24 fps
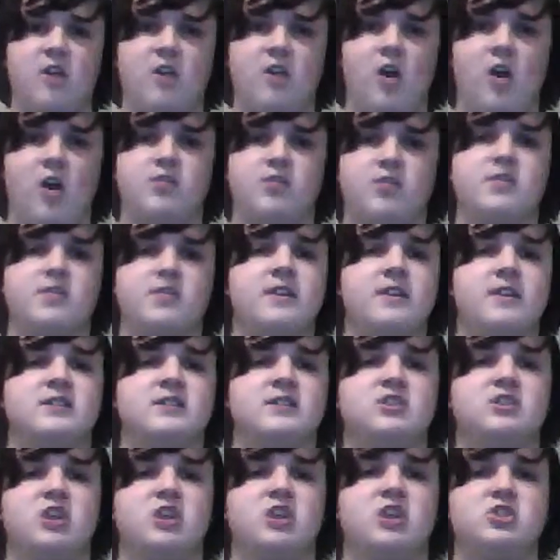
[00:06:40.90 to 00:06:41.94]
are the things
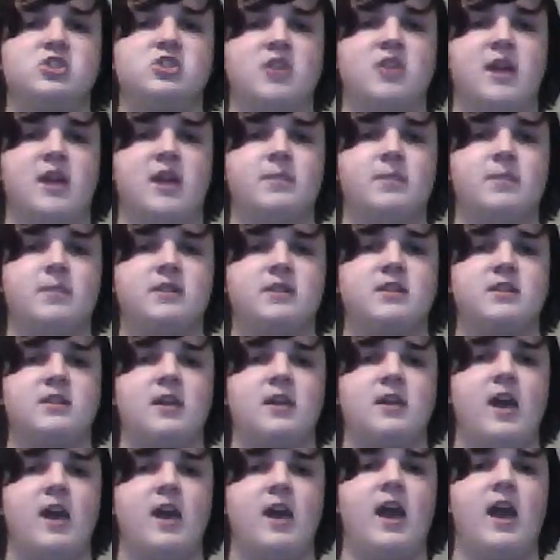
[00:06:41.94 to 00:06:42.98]
that change alignment.
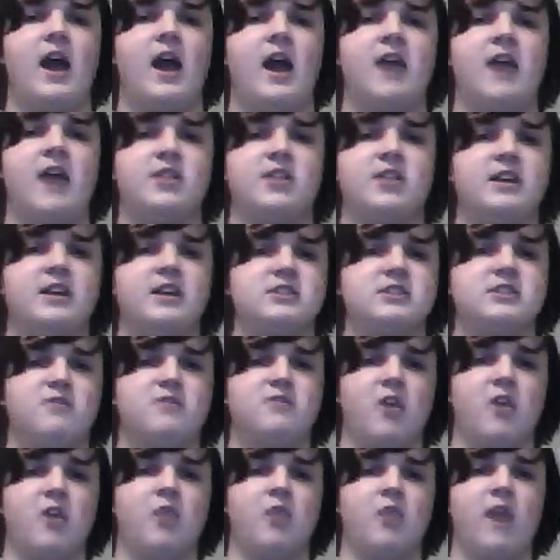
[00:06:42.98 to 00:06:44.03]
I think it's a
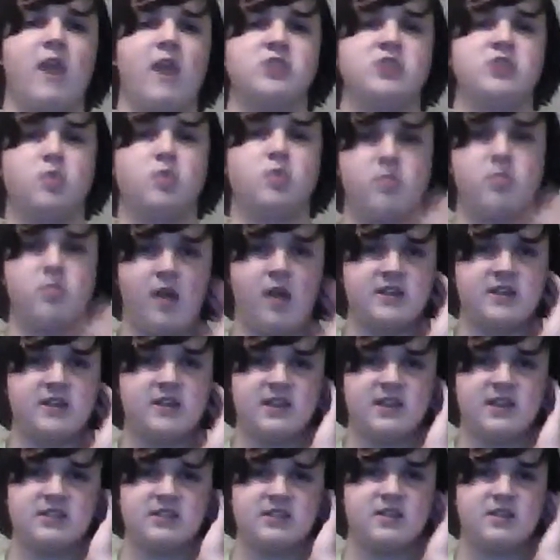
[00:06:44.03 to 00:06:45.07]
very gradual
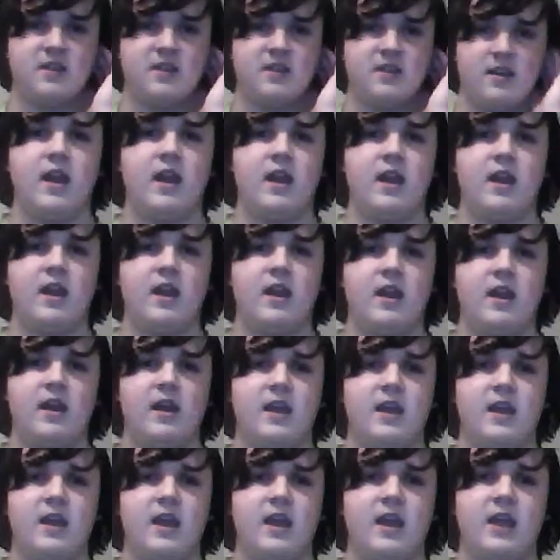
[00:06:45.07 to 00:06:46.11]
process.
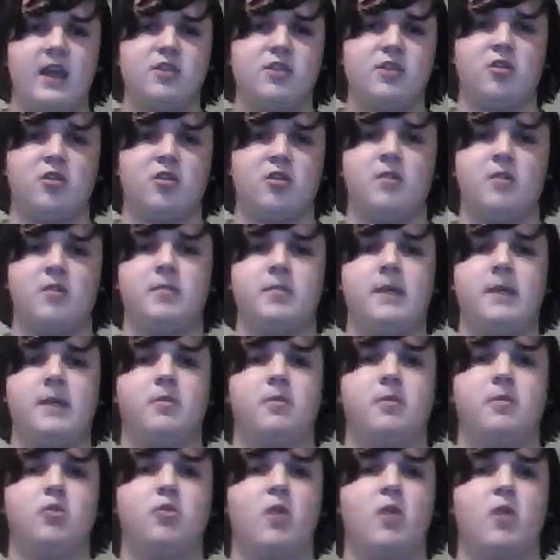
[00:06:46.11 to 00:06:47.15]
Either
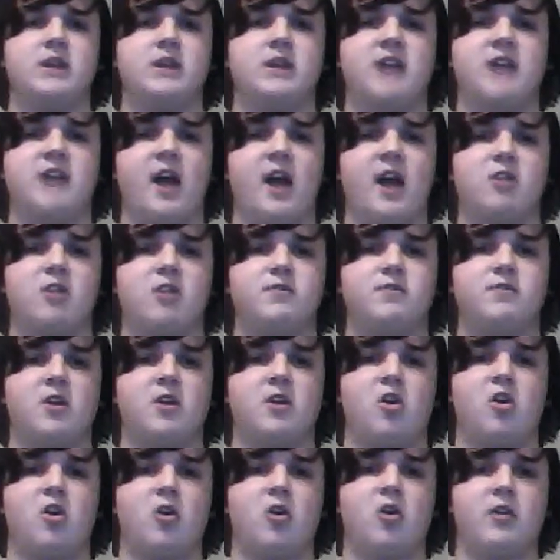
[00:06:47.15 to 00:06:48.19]
people growing tired of their
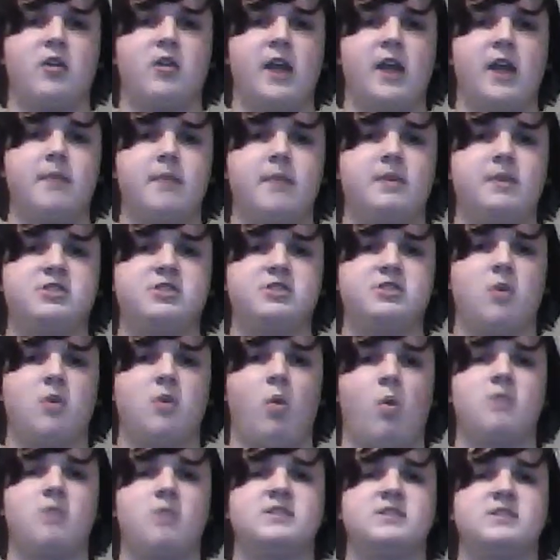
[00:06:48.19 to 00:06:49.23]
current alignment
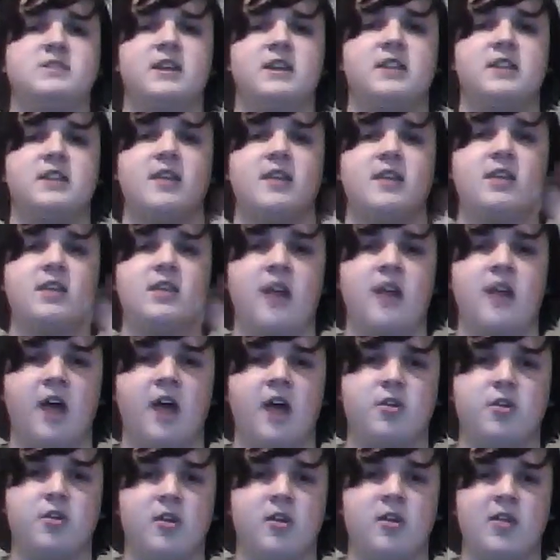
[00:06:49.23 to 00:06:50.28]
or seeing that the
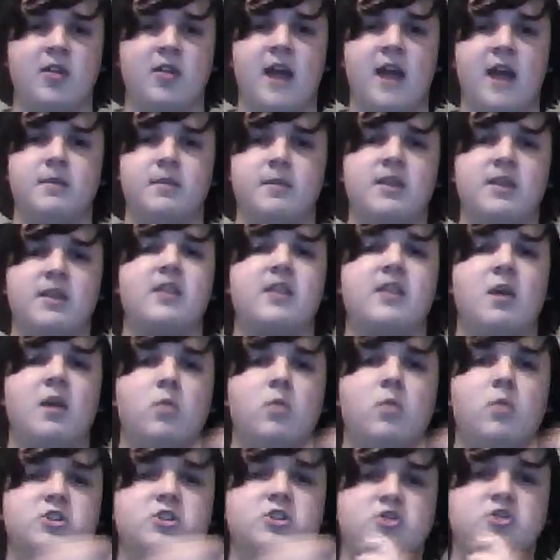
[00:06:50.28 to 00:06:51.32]
other alignment that they
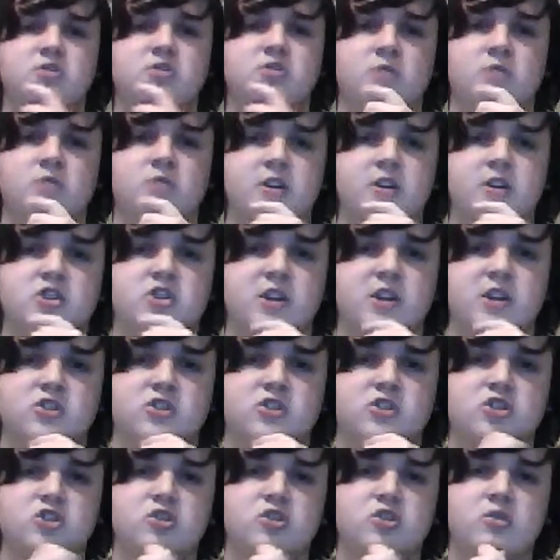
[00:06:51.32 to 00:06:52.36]
wish to
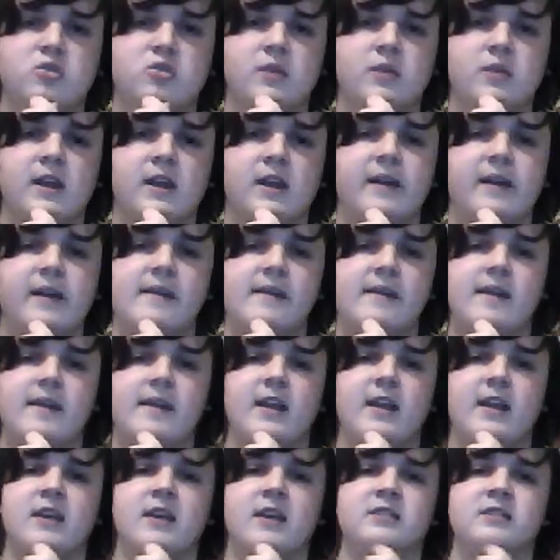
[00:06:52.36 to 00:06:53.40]
change to
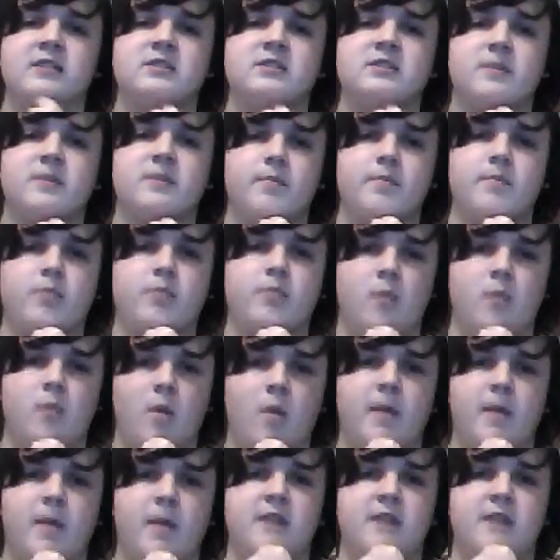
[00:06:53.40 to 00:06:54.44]
is more
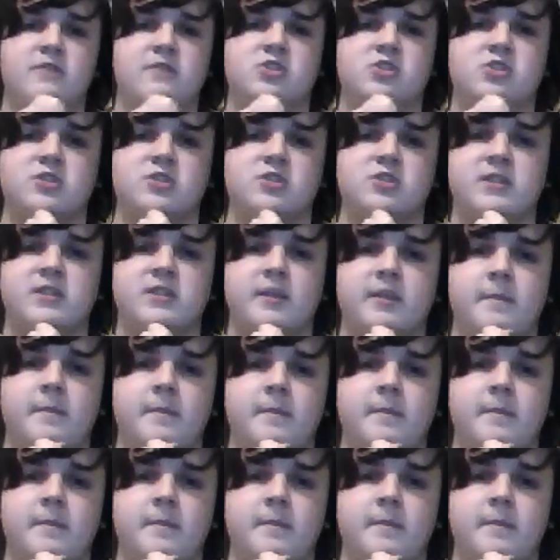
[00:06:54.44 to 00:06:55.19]
beneficial to them.